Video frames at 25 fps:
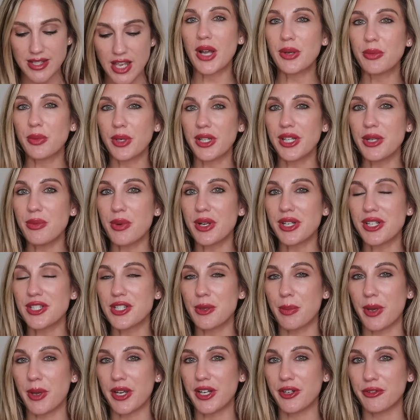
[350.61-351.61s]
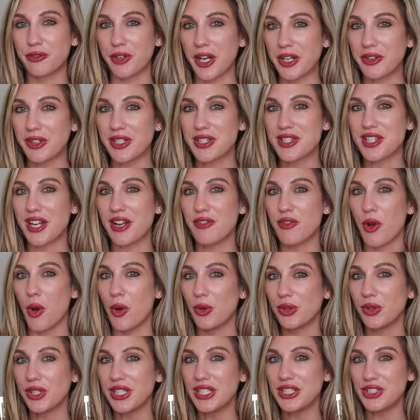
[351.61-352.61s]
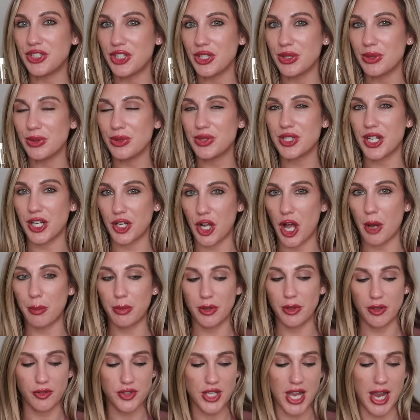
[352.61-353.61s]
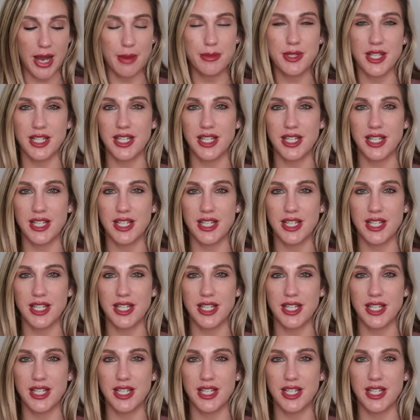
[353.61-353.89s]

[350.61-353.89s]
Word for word: I really wanted to pick a fragrance that I've only used a couple of times.